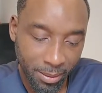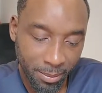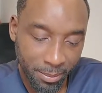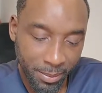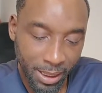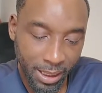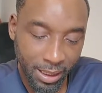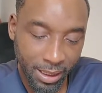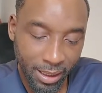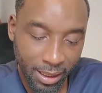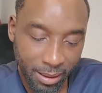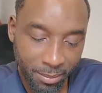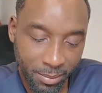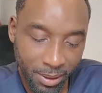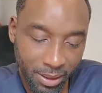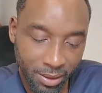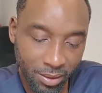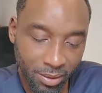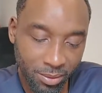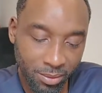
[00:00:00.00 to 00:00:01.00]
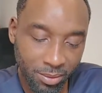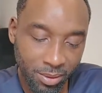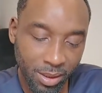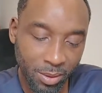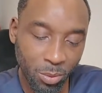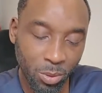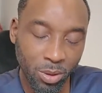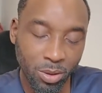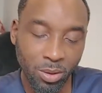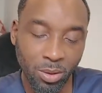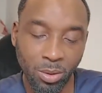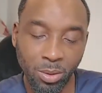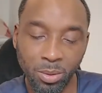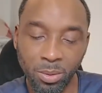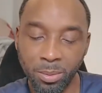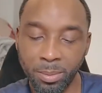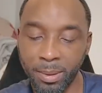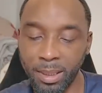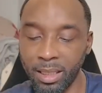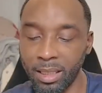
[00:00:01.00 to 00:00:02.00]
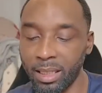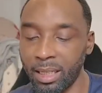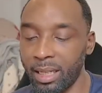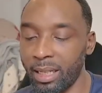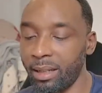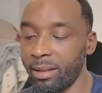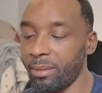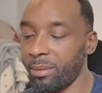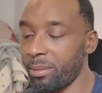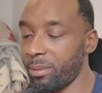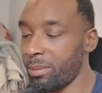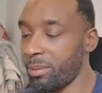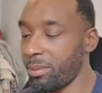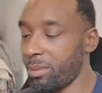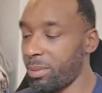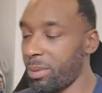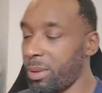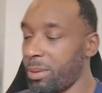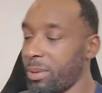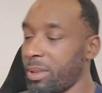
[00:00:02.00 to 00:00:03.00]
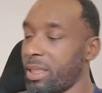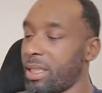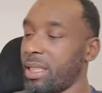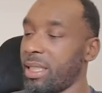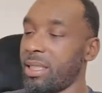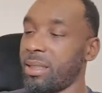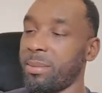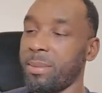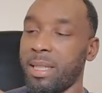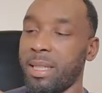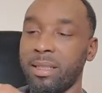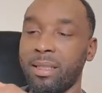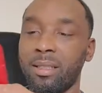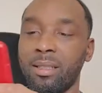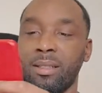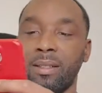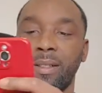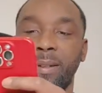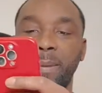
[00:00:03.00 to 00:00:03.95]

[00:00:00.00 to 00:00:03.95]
me and him it was cool, but like, what was this, man?